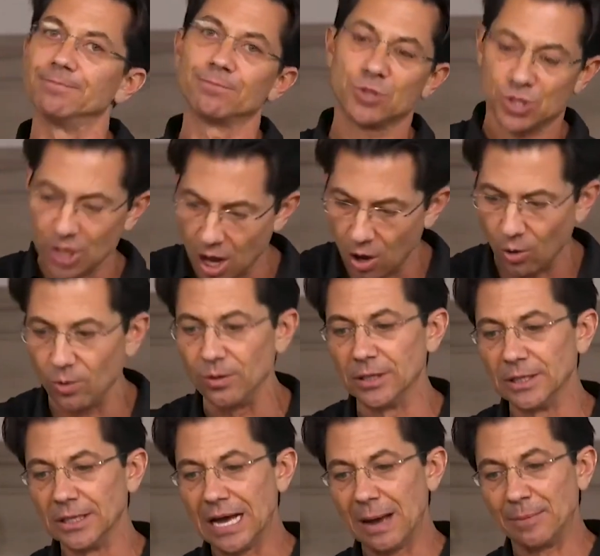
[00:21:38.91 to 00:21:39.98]
So
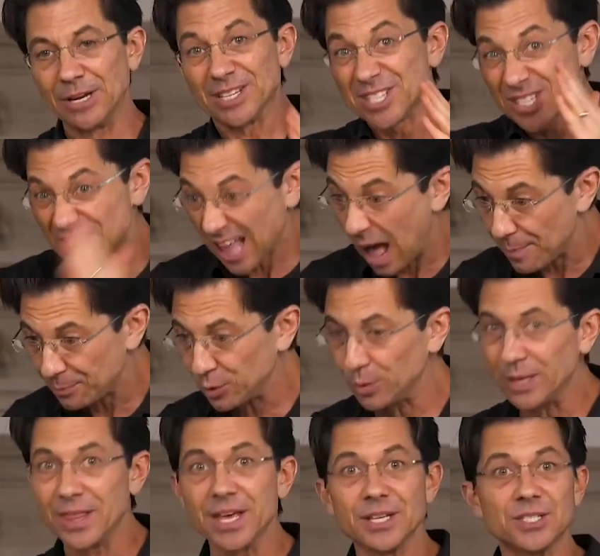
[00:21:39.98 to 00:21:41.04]
I'm going to stop
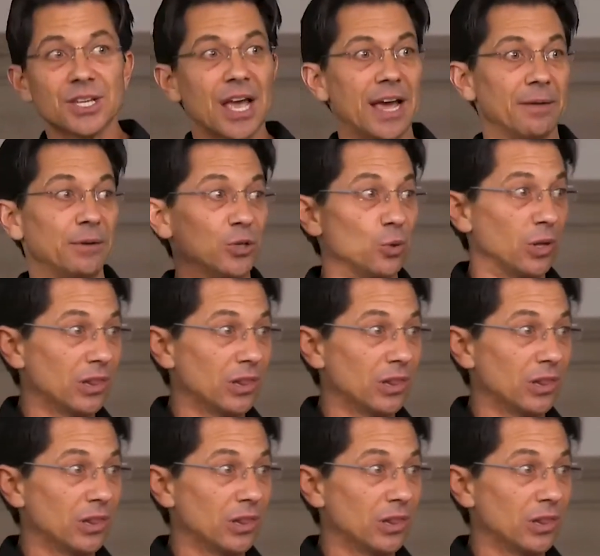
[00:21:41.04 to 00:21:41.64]
doing this, and I'm going to do a